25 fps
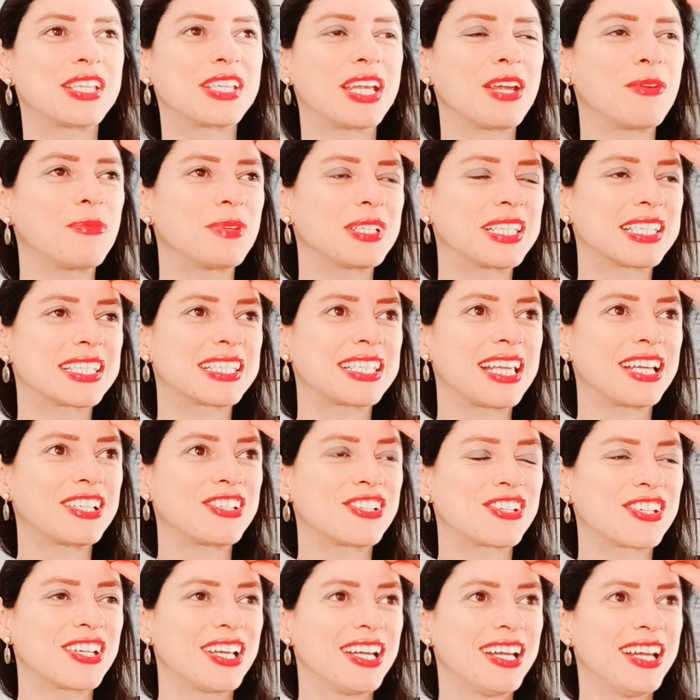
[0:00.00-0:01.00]
It was
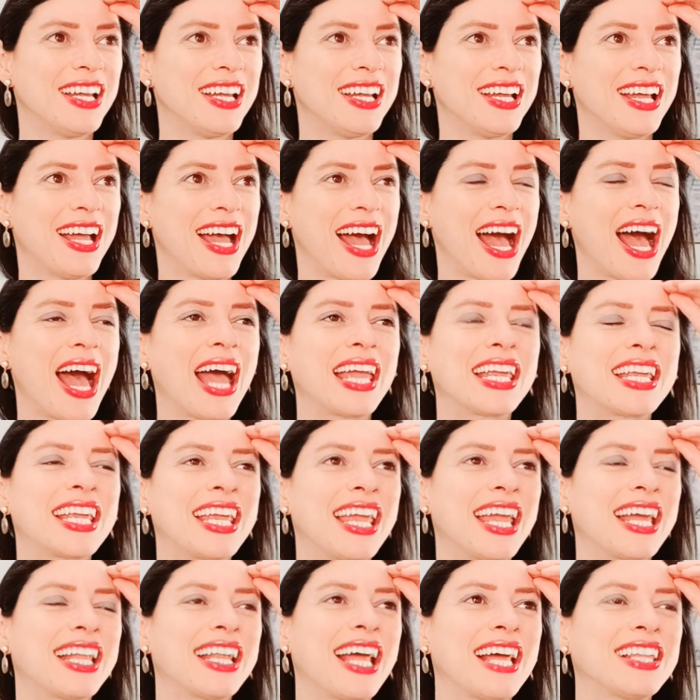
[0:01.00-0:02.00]
such,
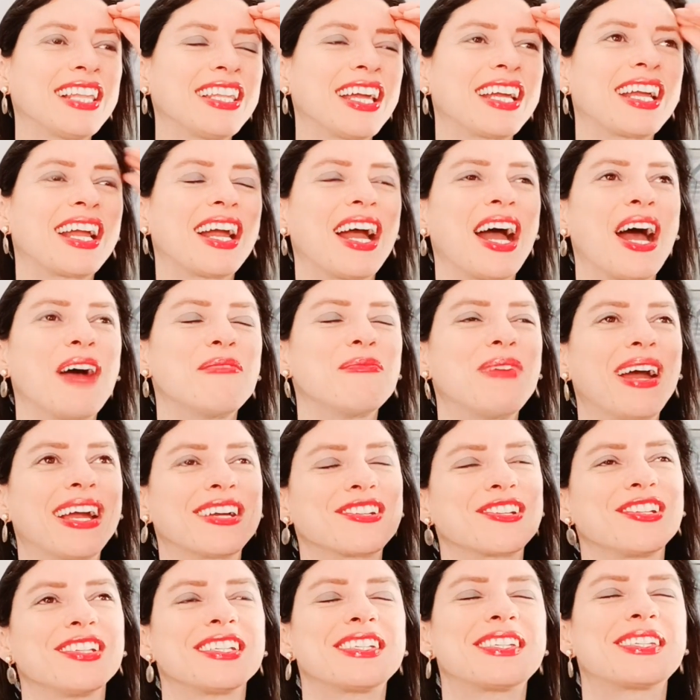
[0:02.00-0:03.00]
I'm
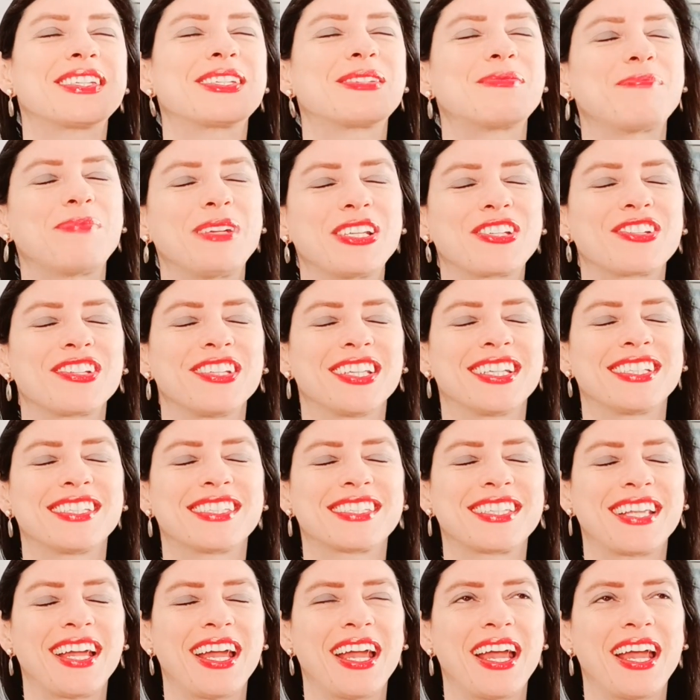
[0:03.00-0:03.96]
actually speechless